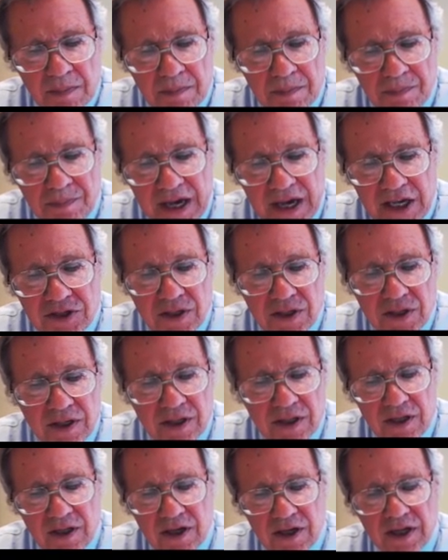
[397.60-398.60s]

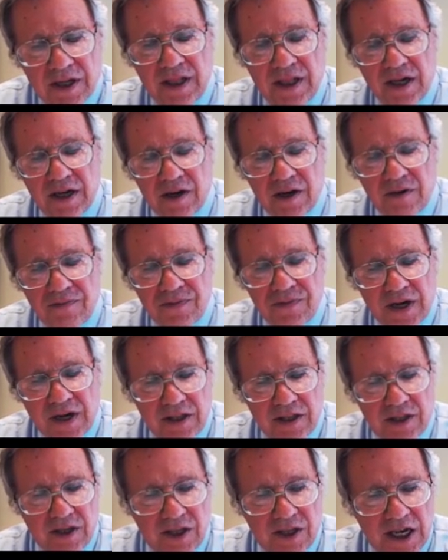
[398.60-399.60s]
basically to clarify
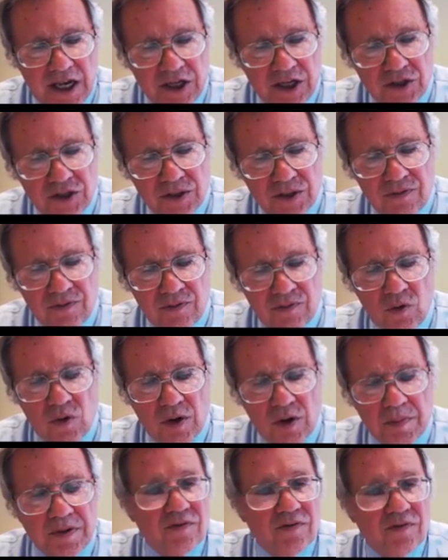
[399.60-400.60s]
the nature,
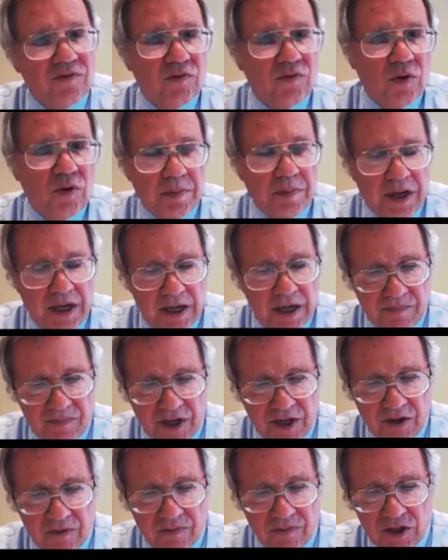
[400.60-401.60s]
form, and format
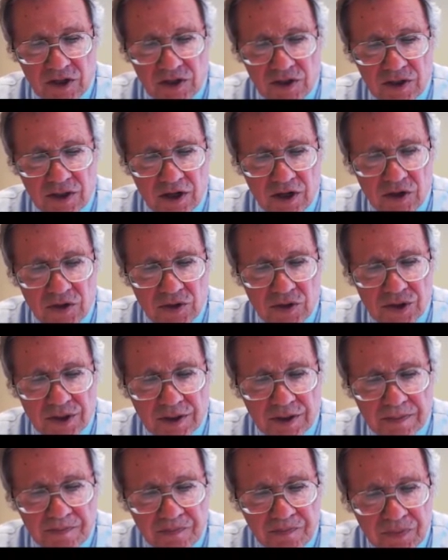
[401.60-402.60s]
of disclosure.
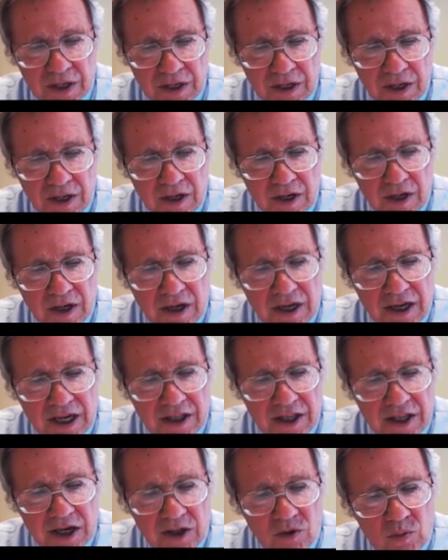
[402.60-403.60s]

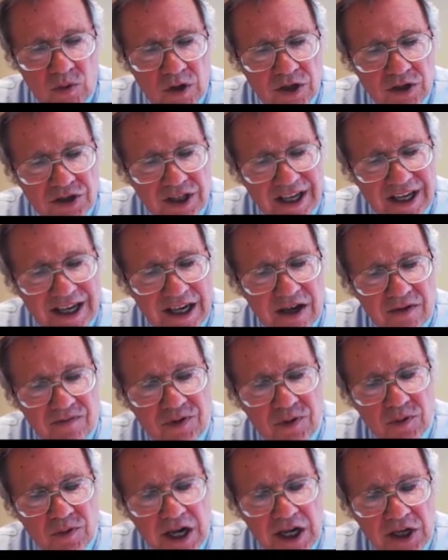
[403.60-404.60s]
In other words, the
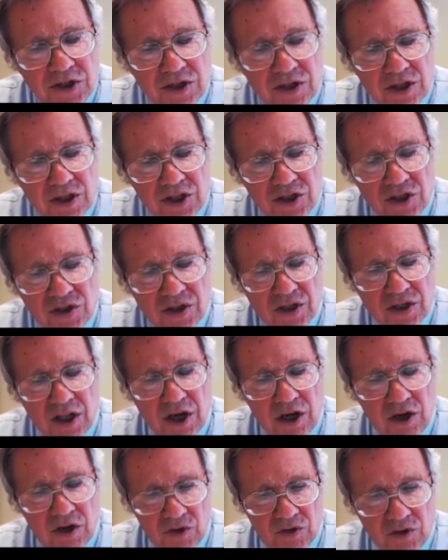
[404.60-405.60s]
information
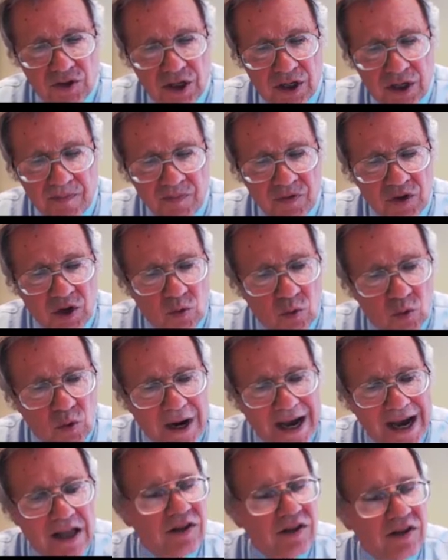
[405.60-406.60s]
disclosed,
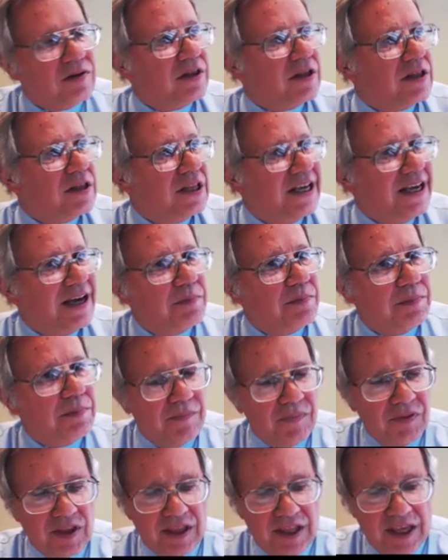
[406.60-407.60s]
rather than
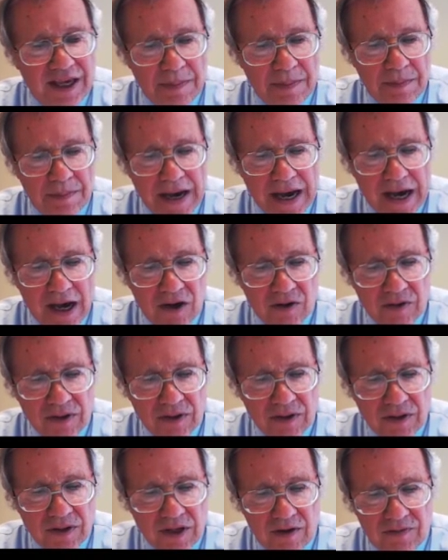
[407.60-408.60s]
the amount
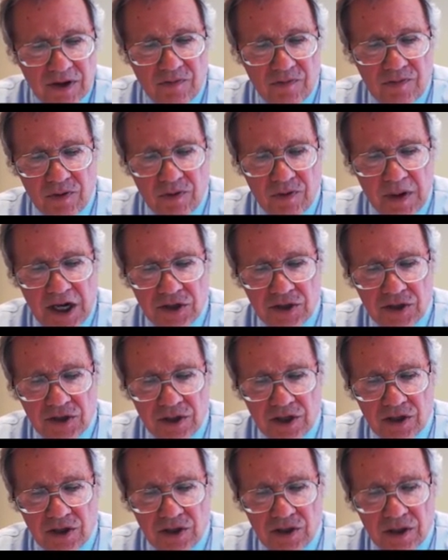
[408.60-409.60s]
of
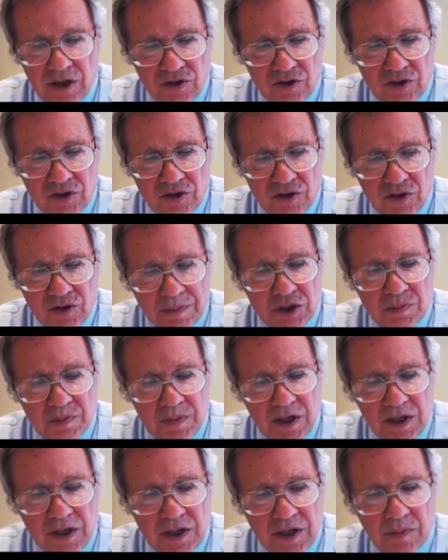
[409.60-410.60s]
information disclosed,
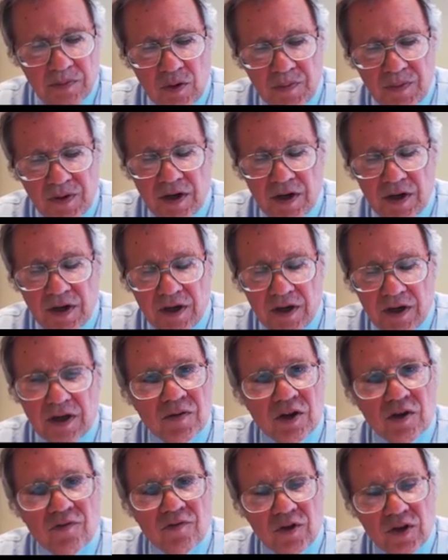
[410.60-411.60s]
must be appropriate
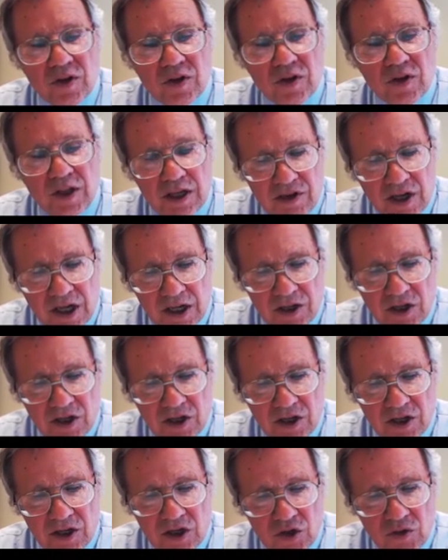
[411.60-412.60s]
for the
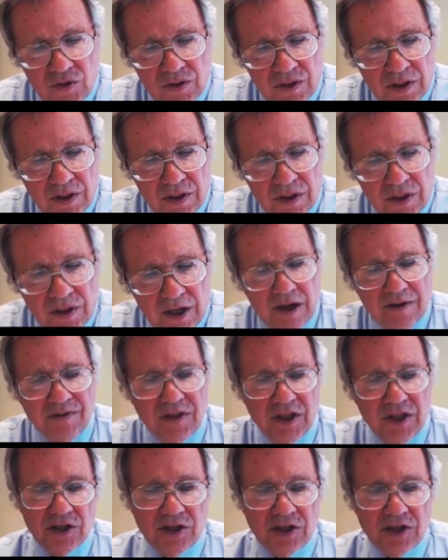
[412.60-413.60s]
intended use
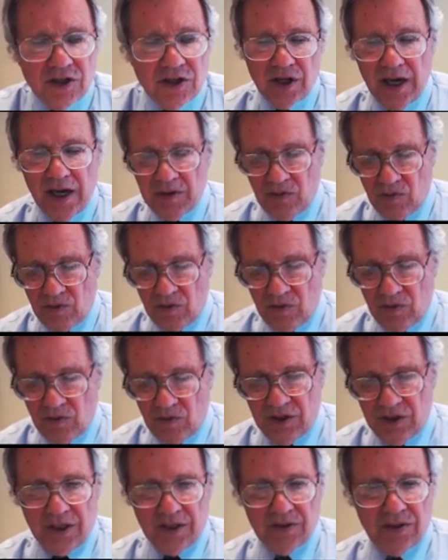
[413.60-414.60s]
of the assignment
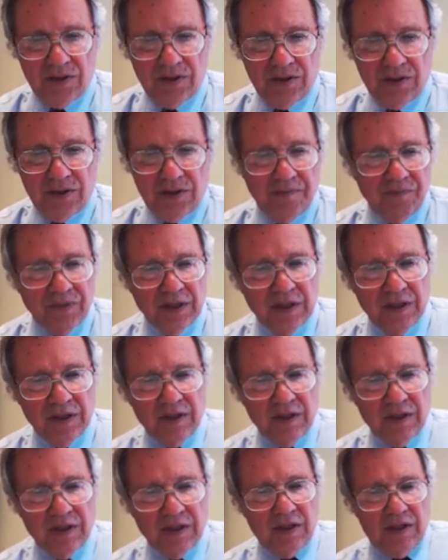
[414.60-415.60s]
results.
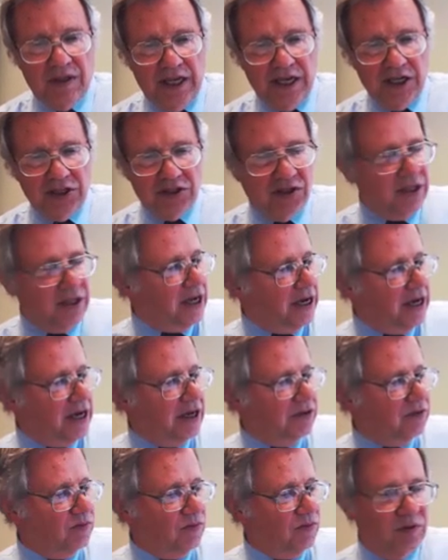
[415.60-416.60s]
Next
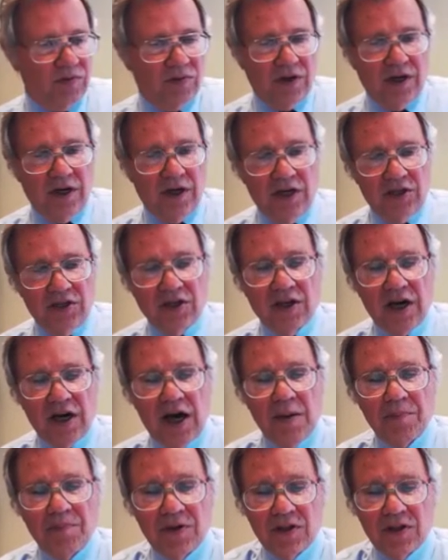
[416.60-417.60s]
slide, with regard to
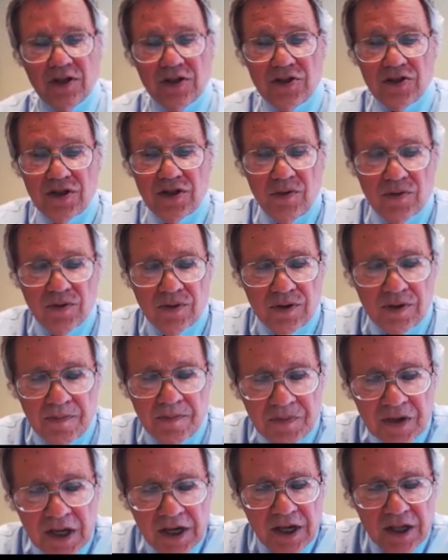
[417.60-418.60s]
competency rule.
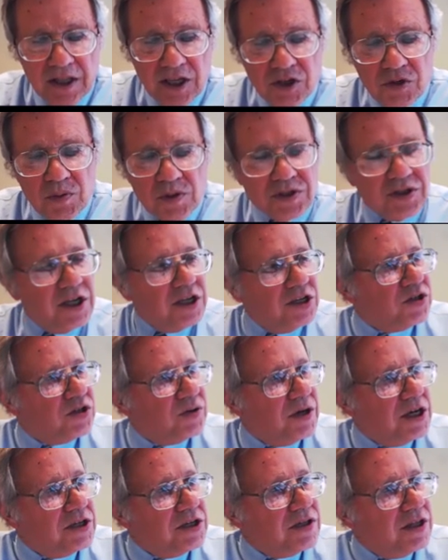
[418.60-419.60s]
This was
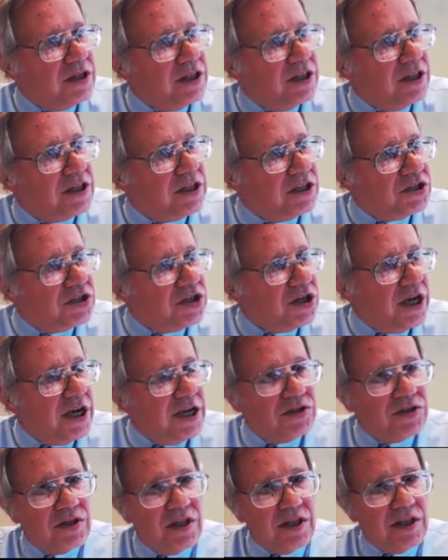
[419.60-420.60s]
interesting, that the
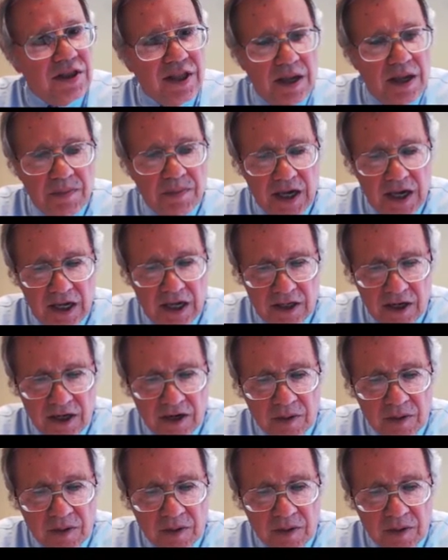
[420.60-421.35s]
change that they made here,